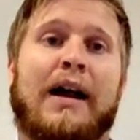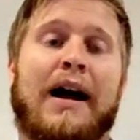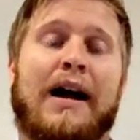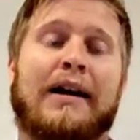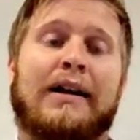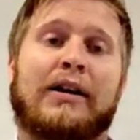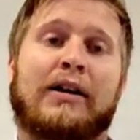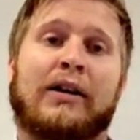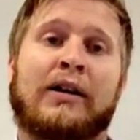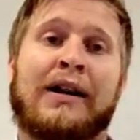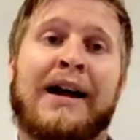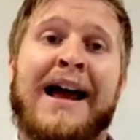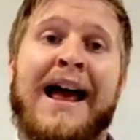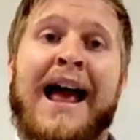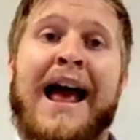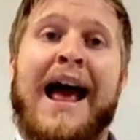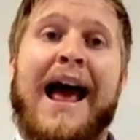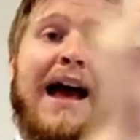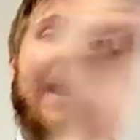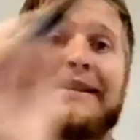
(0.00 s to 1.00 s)
angle,
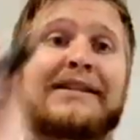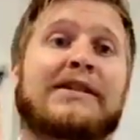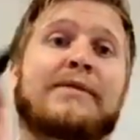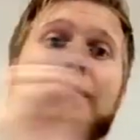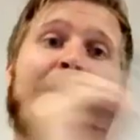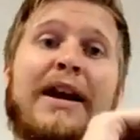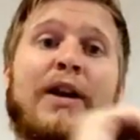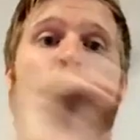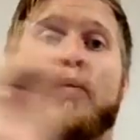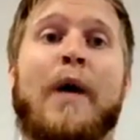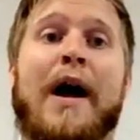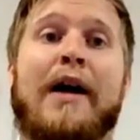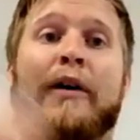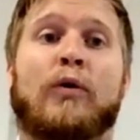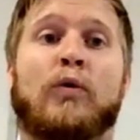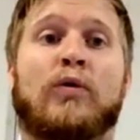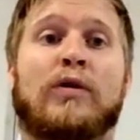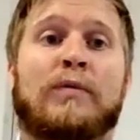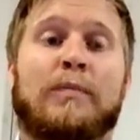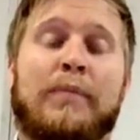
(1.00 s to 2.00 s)
estimating where
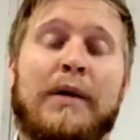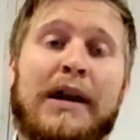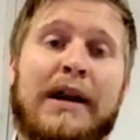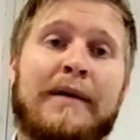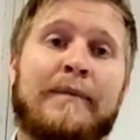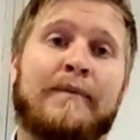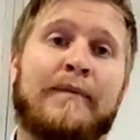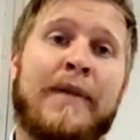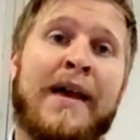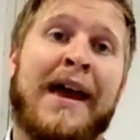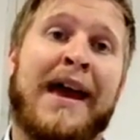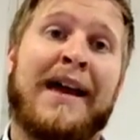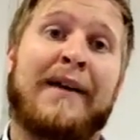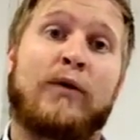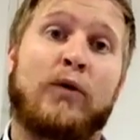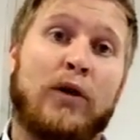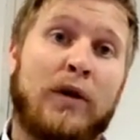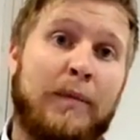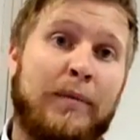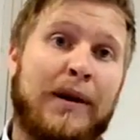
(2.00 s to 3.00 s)
it would be.
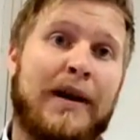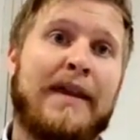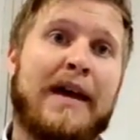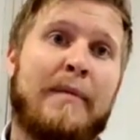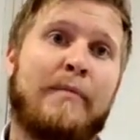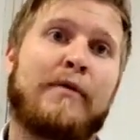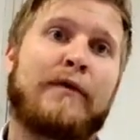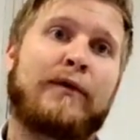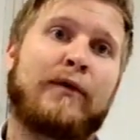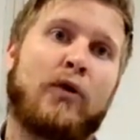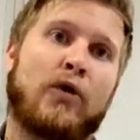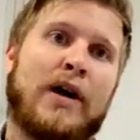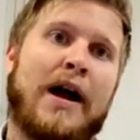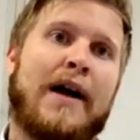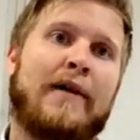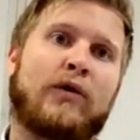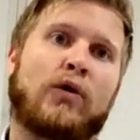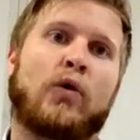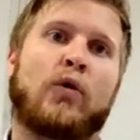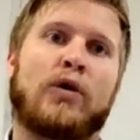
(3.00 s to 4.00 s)
If you want to play that before you
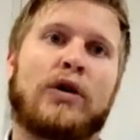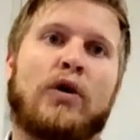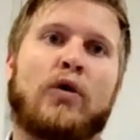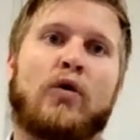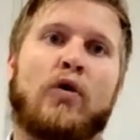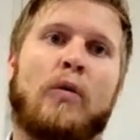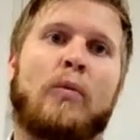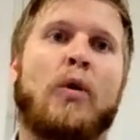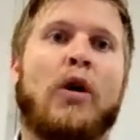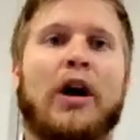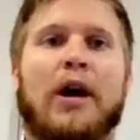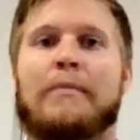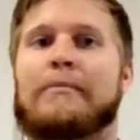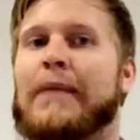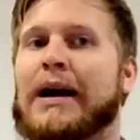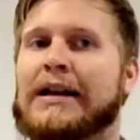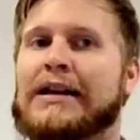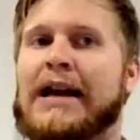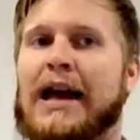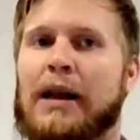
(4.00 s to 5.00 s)
have a go at your homework, it
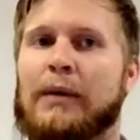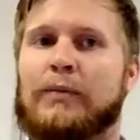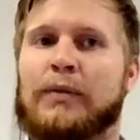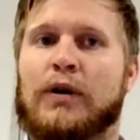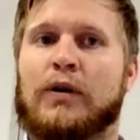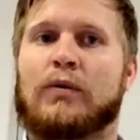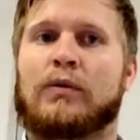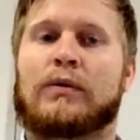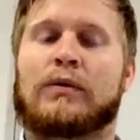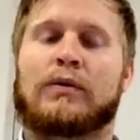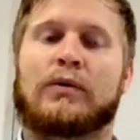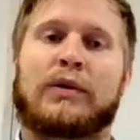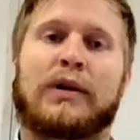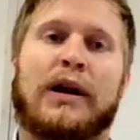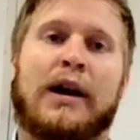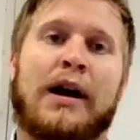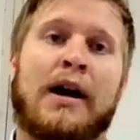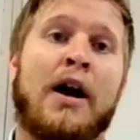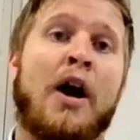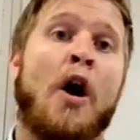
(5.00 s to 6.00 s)
might help you,
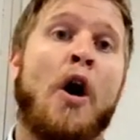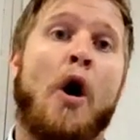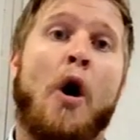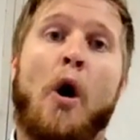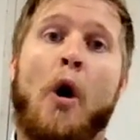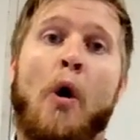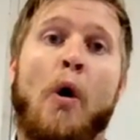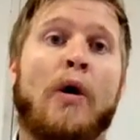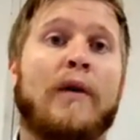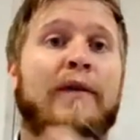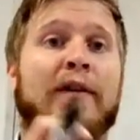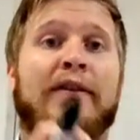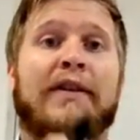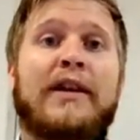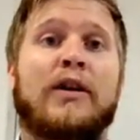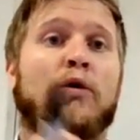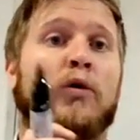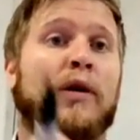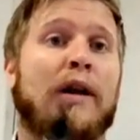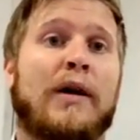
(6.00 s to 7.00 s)
okay? Or if you
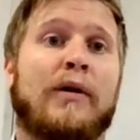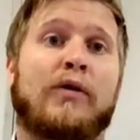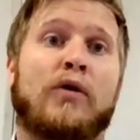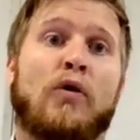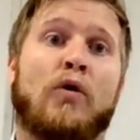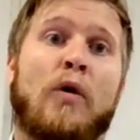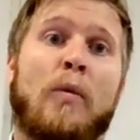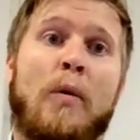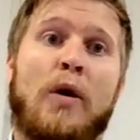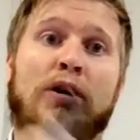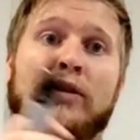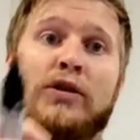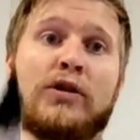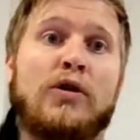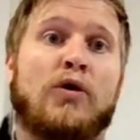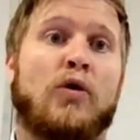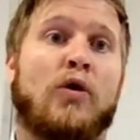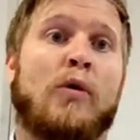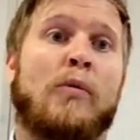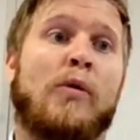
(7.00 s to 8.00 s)
think you're okay with your homework, do
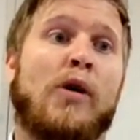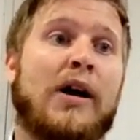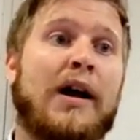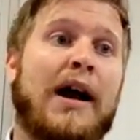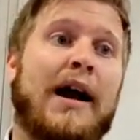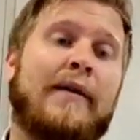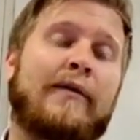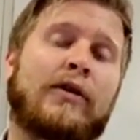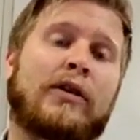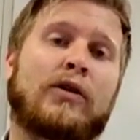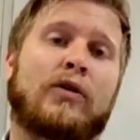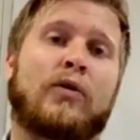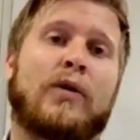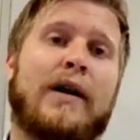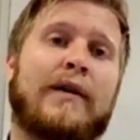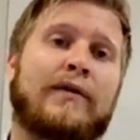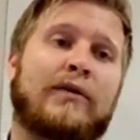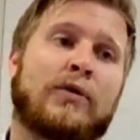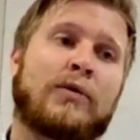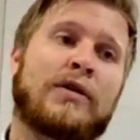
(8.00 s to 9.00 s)
your homework, have a little go
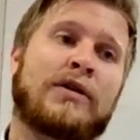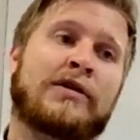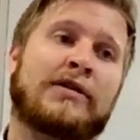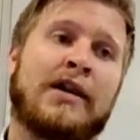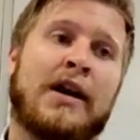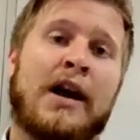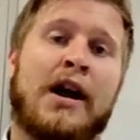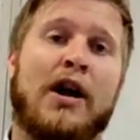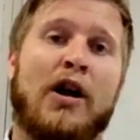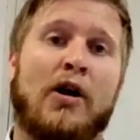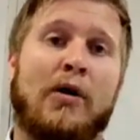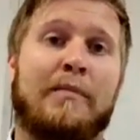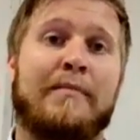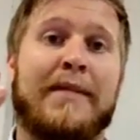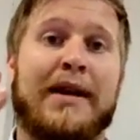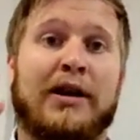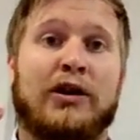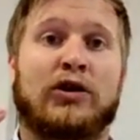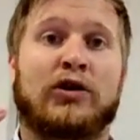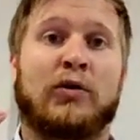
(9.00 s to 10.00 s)
afterwards. It'll
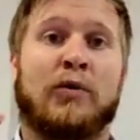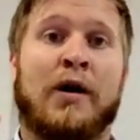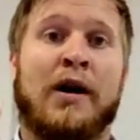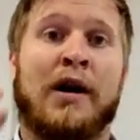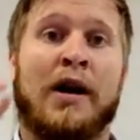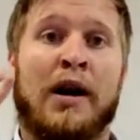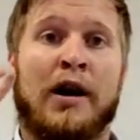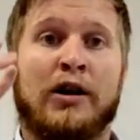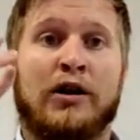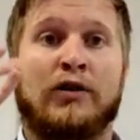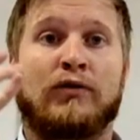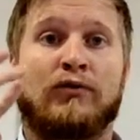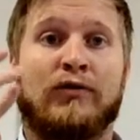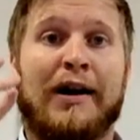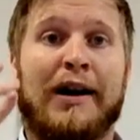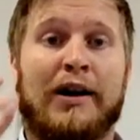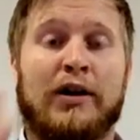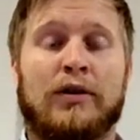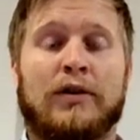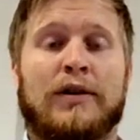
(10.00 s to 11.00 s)
make sure you
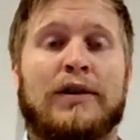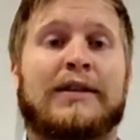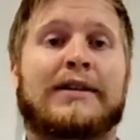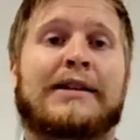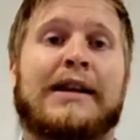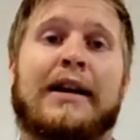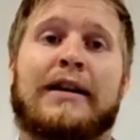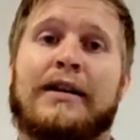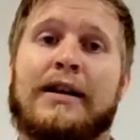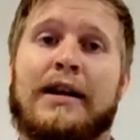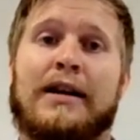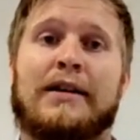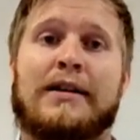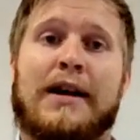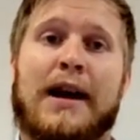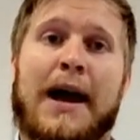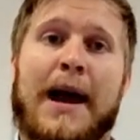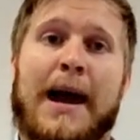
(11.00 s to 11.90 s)
really understand it in your